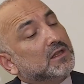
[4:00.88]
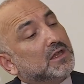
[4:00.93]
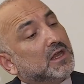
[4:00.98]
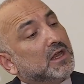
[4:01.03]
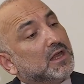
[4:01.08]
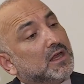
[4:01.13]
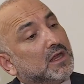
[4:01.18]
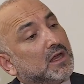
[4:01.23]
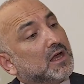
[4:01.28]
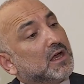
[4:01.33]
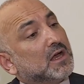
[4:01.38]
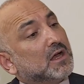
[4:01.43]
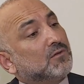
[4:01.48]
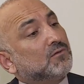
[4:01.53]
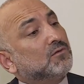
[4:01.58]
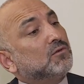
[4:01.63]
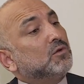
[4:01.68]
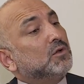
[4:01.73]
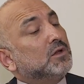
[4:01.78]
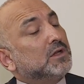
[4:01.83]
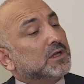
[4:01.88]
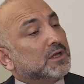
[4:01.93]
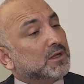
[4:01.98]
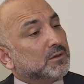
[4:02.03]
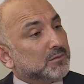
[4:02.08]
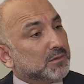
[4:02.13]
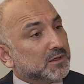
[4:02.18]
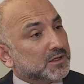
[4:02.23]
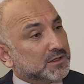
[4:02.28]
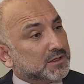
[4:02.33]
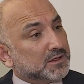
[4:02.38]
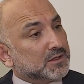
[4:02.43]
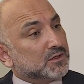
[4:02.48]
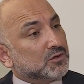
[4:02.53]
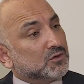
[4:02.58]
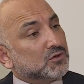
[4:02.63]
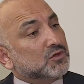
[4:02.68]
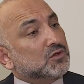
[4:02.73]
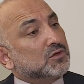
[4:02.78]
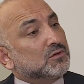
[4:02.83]
they are fully committed
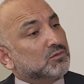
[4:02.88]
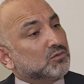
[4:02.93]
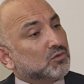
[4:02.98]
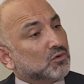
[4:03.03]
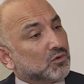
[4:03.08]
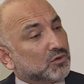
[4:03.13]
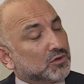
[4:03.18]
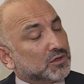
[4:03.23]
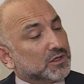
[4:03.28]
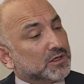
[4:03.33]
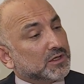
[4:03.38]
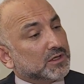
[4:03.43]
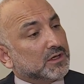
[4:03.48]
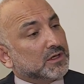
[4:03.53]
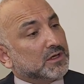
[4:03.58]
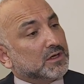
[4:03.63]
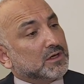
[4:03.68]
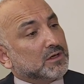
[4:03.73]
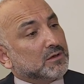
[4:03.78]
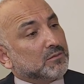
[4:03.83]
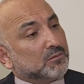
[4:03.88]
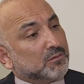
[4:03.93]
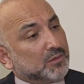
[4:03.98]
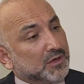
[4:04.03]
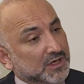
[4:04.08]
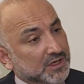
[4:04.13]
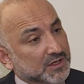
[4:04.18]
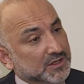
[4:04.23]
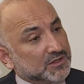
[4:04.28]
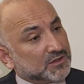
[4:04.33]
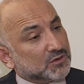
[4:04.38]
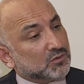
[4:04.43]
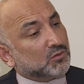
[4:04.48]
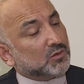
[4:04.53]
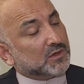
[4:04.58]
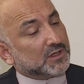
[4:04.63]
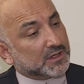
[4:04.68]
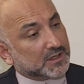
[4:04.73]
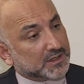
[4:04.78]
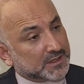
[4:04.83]
to supporting peace with the